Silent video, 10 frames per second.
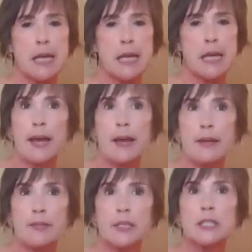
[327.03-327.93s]
We
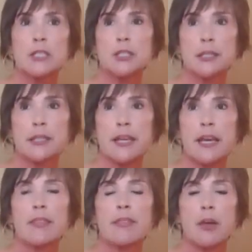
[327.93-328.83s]
are
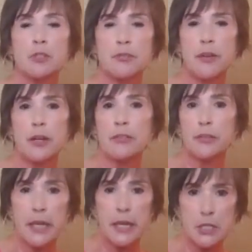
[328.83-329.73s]
having to
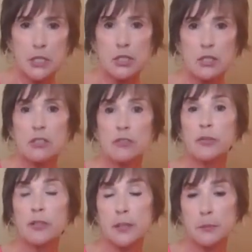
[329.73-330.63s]
get those
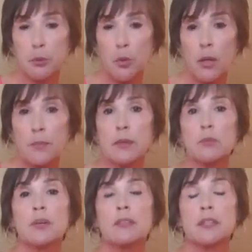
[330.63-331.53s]
verifications of
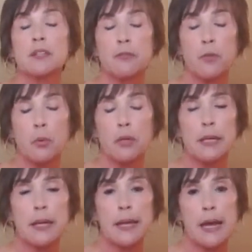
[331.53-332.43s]
employment within
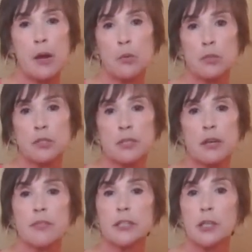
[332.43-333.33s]
48
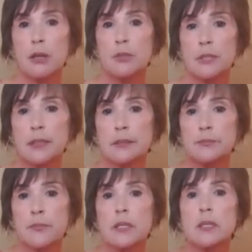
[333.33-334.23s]
hours of the
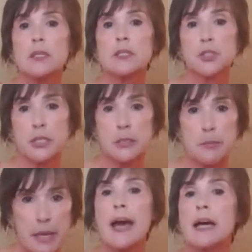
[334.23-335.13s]
closing, just to
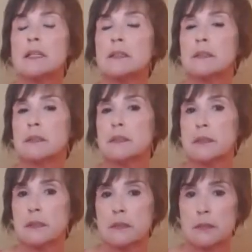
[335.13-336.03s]
make sure
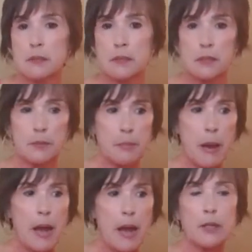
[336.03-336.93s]
that
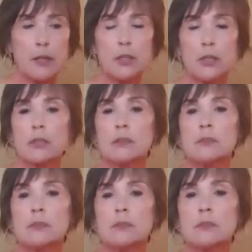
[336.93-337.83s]
the
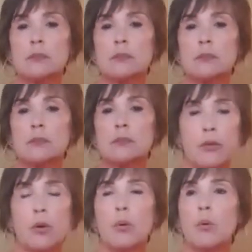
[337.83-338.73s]
buyer has
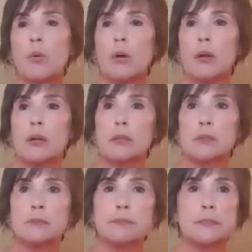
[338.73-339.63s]
not been laid
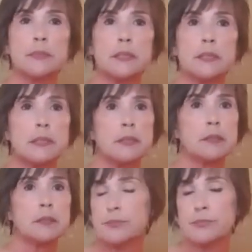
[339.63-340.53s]
off,
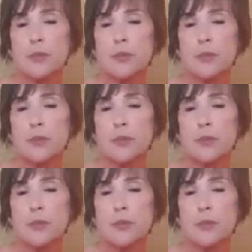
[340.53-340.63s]
or